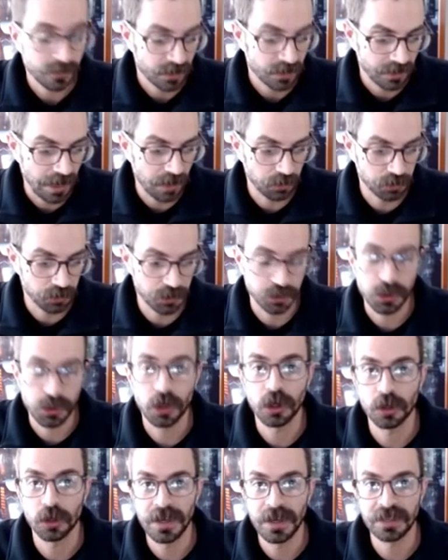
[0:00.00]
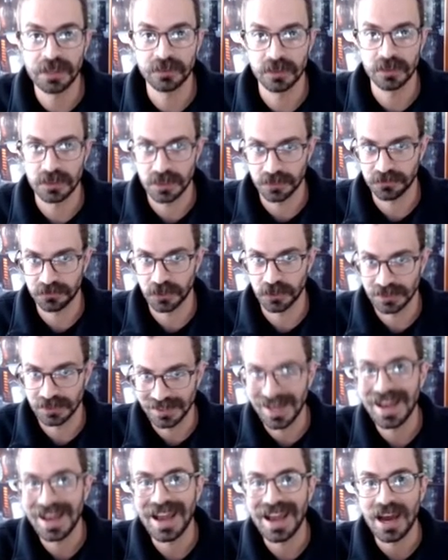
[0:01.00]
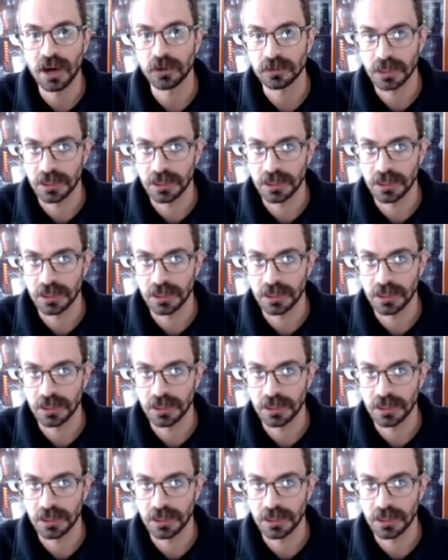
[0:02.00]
that will determine the different layout